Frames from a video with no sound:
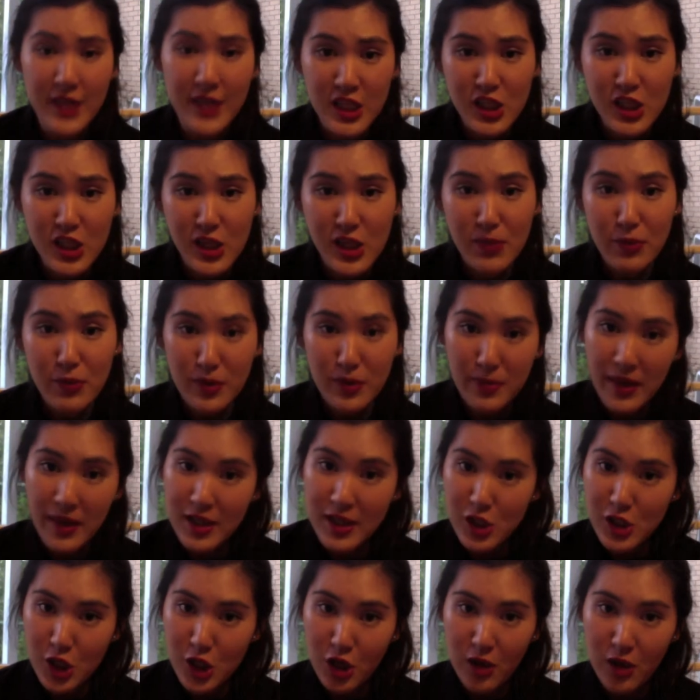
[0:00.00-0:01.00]
have finished
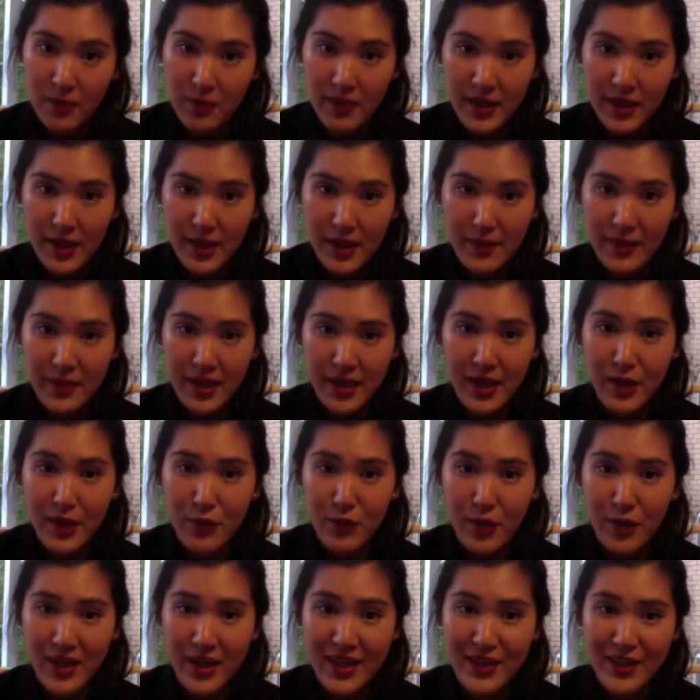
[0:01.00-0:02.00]
up with my job and
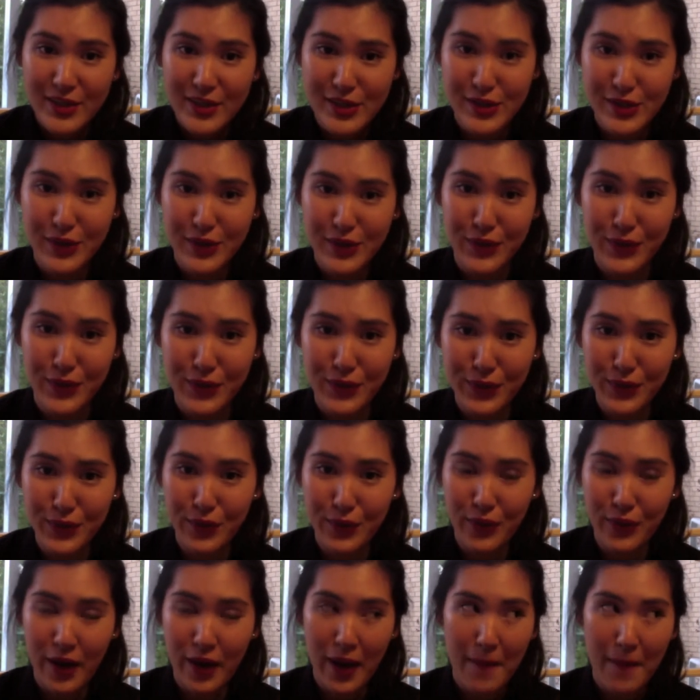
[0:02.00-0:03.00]
I'm getting ready
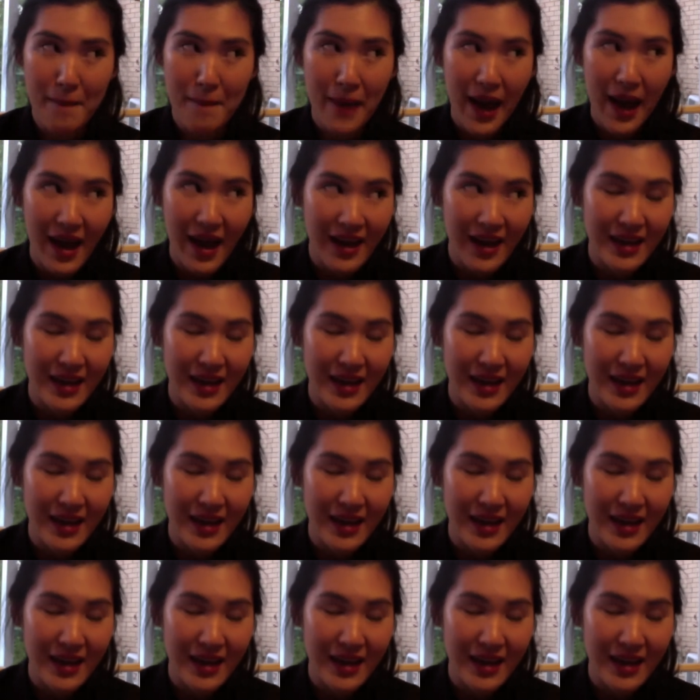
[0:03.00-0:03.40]
to